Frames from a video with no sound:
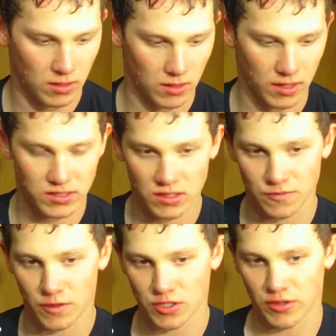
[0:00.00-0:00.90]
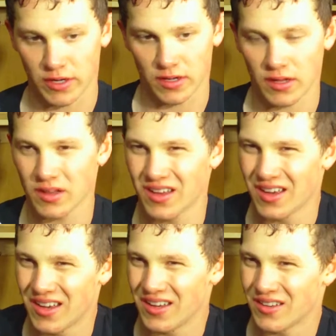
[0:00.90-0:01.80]
It's frustrating that
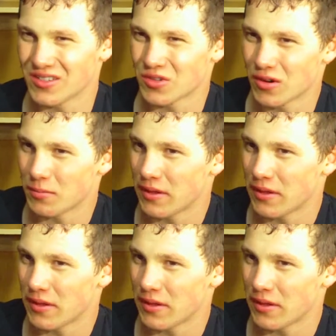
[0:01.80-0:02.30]
you can sort of